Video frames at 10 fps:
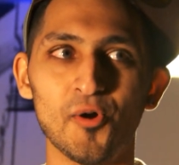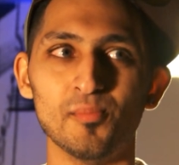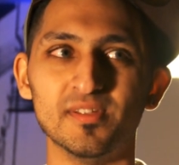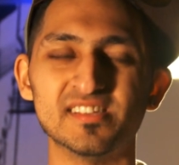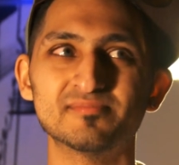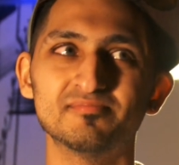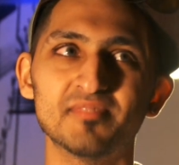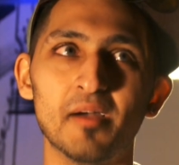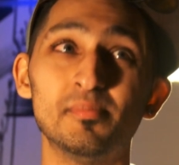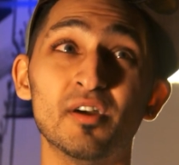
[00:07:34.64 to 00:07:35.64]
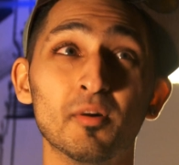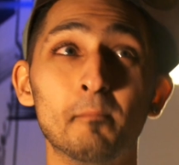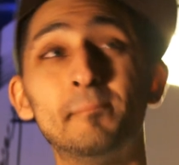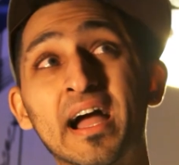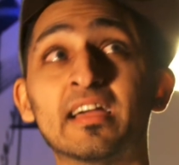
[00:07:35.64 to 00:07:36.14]
compliment. It's a bit of a
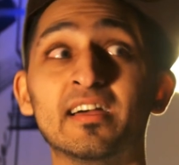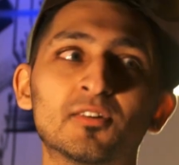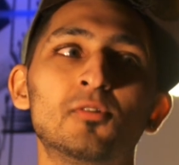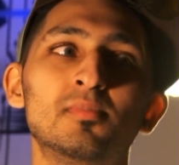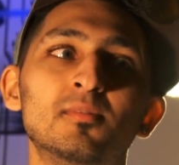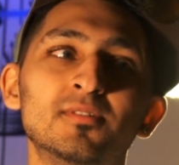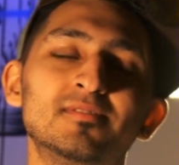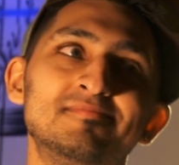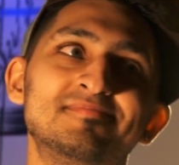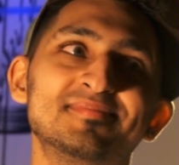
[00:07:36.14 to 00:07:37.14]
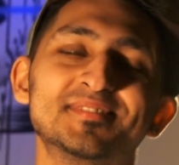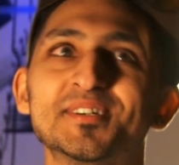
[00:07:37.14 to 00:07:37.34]
backhand compliment.